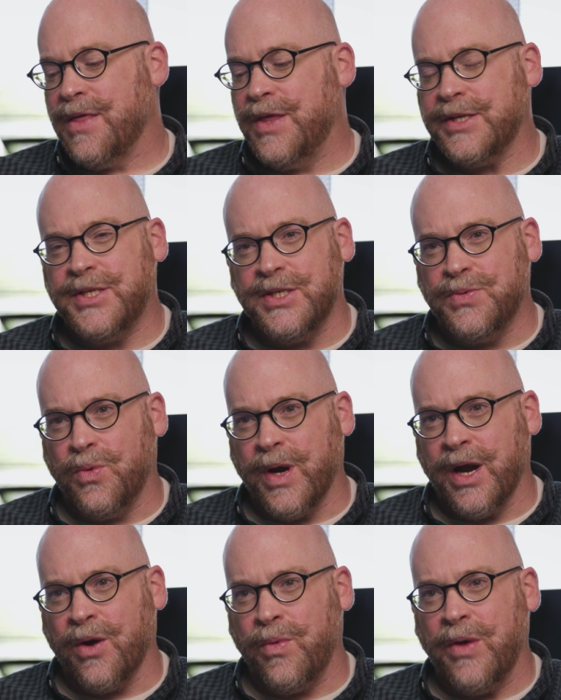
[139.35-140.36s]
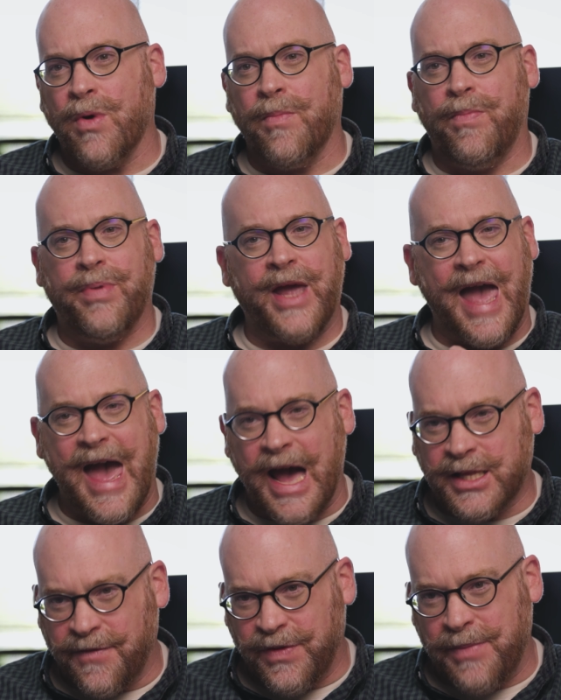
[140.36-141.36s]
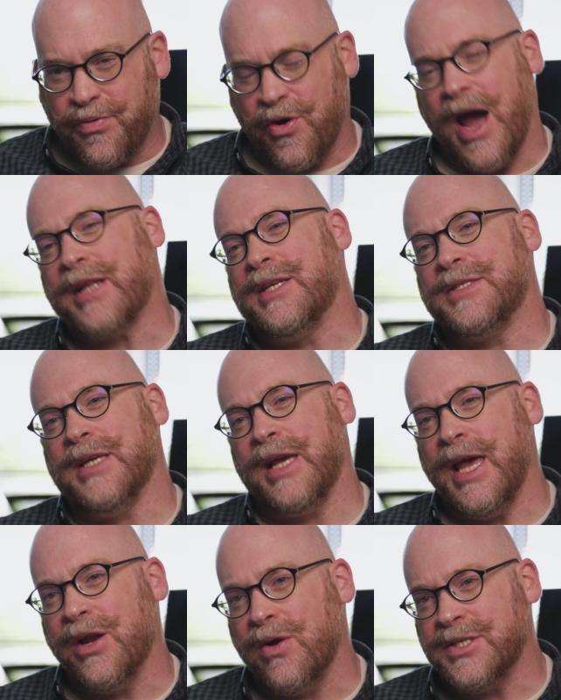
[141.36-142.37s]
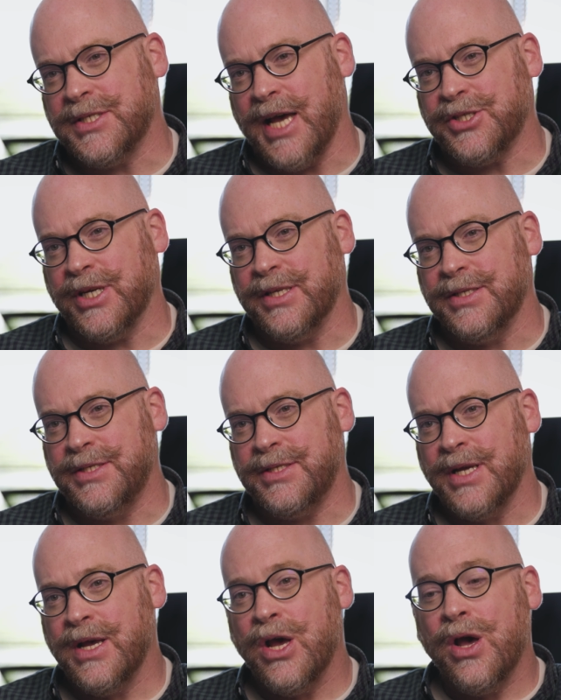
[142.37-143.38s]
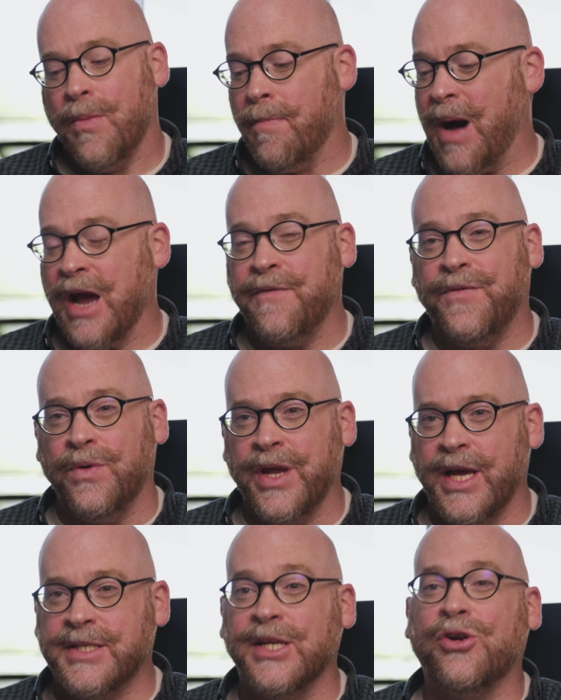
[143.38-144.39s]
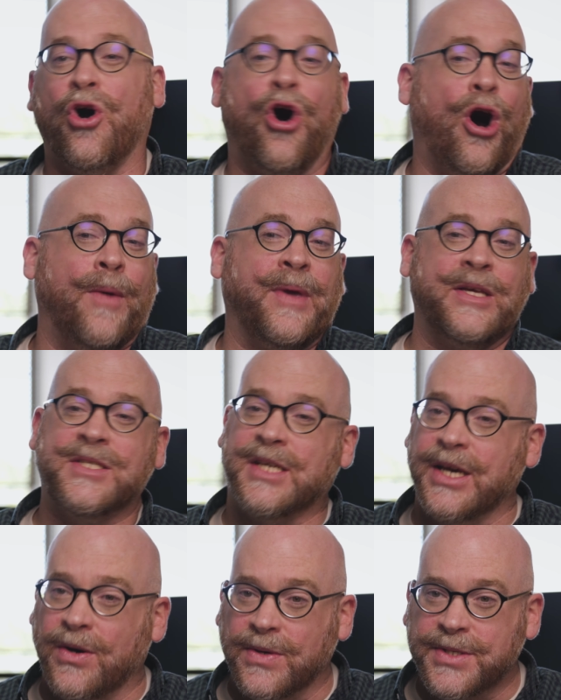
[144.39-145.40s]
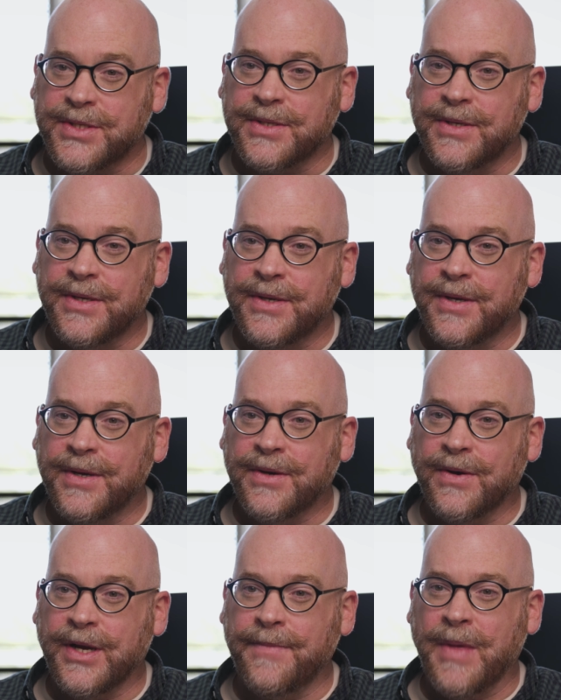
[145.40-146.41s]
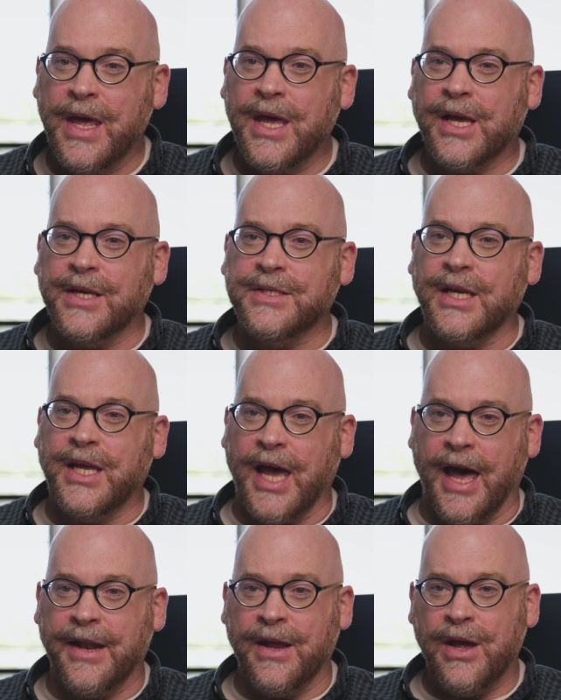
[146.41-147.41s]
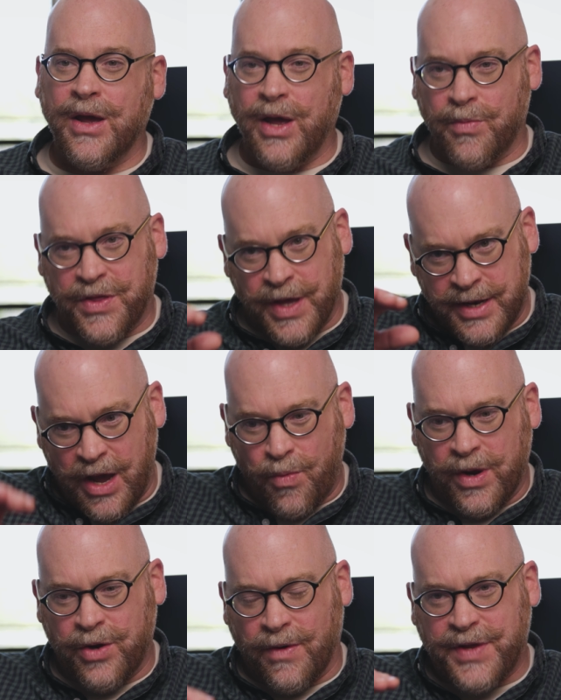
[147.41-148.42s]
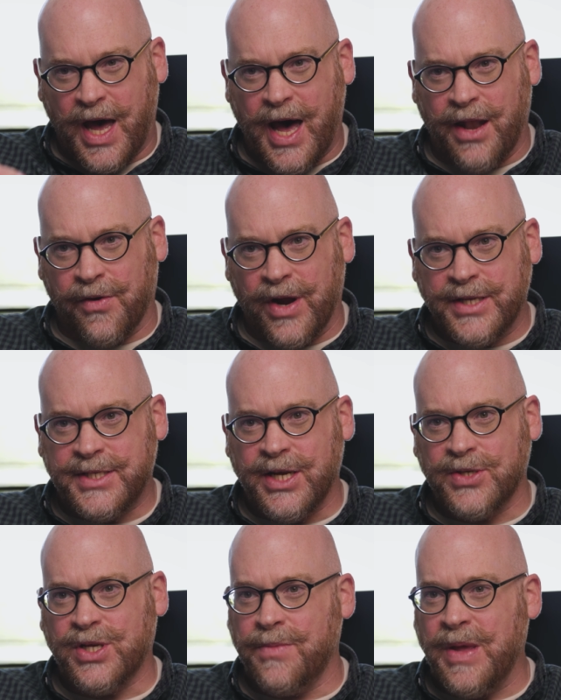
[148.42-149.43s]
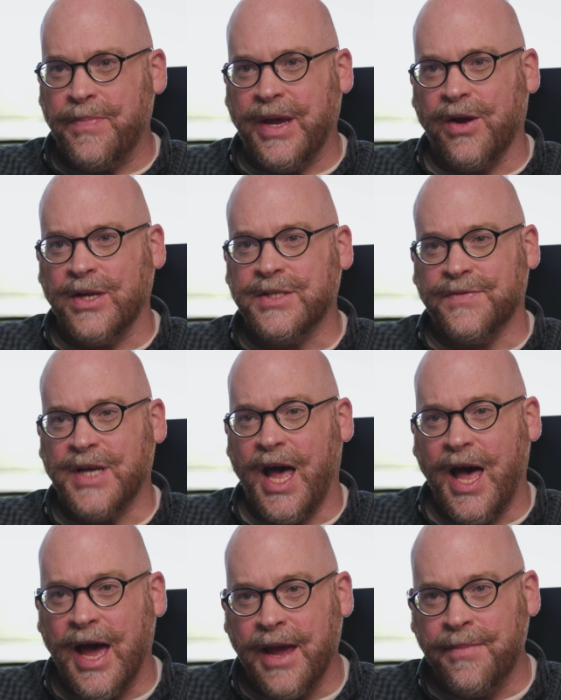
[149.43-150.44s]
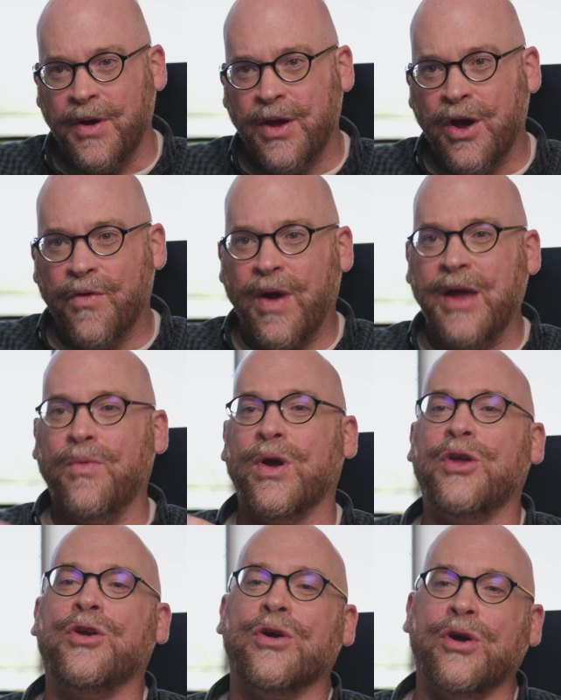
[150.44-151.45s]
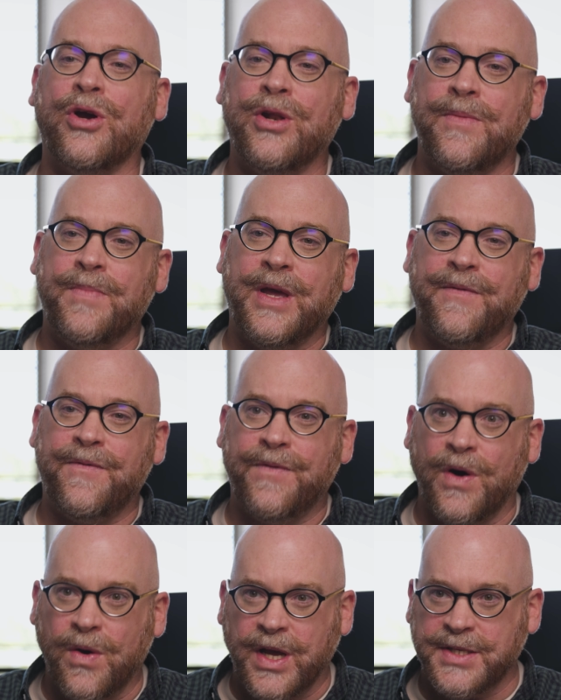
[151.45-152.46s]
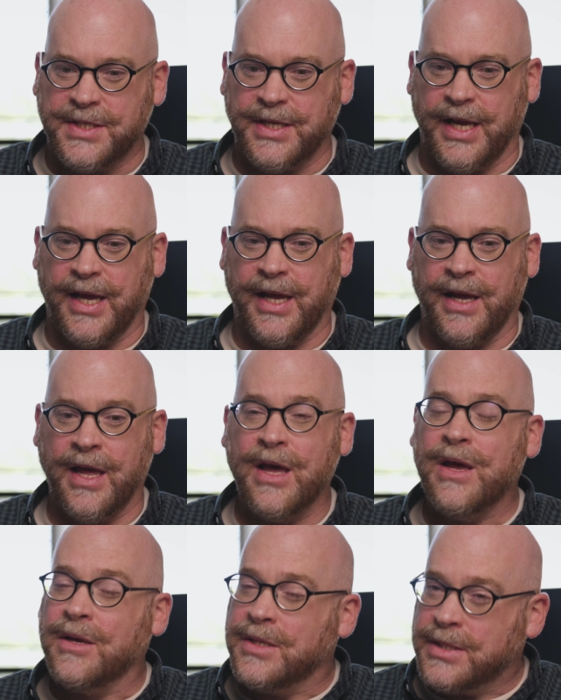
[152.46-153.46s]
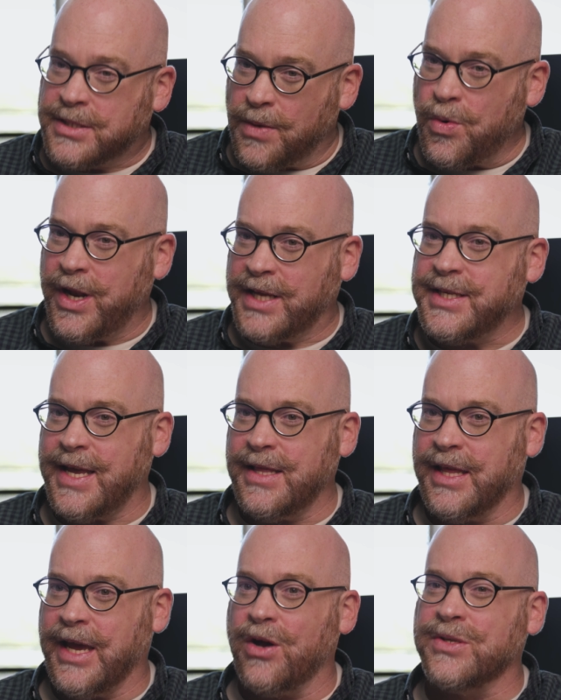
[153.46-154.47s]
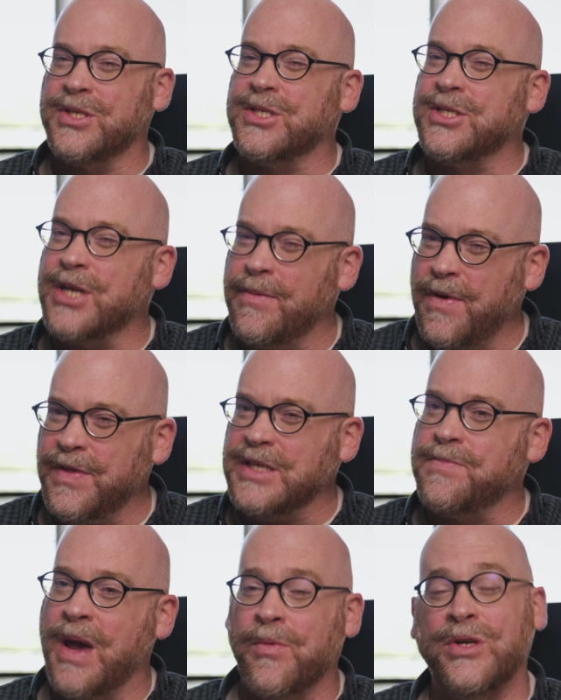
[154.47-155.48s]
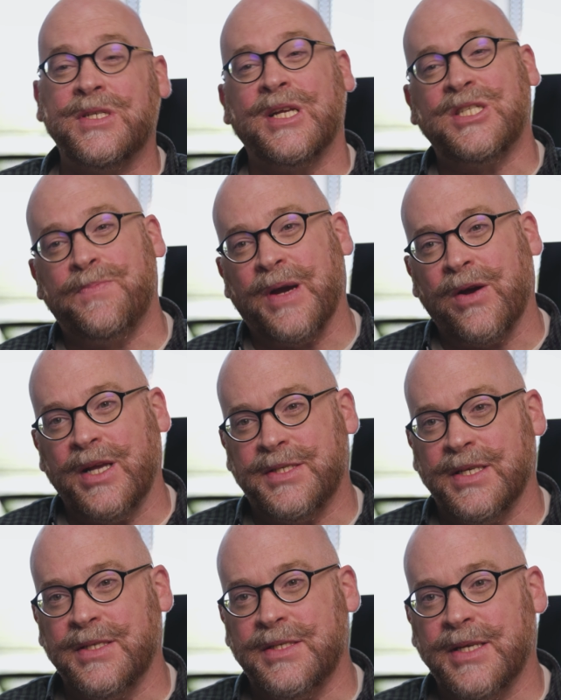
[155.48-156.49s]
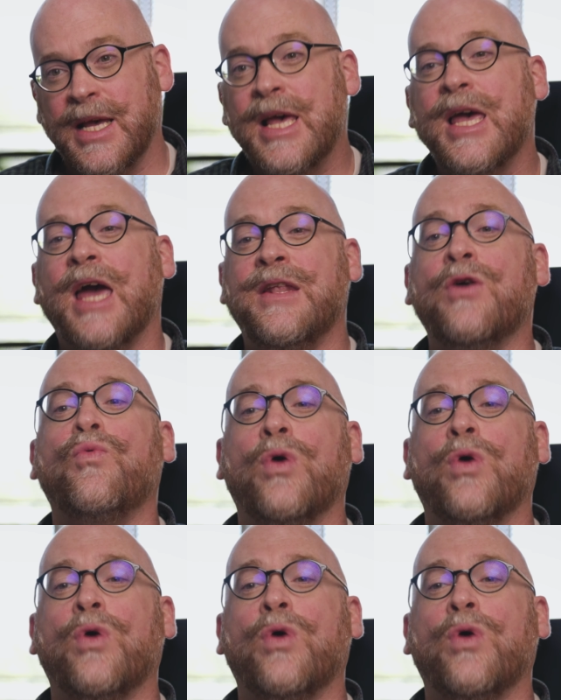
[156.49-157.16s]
This is where we will be actively practicing in our sessions mindfulness and calming skills. Because again, within that window of tolerance, there's going to be periods of time, right, where you're going to be focusing somewhat intently on some of these memories and experiences, and it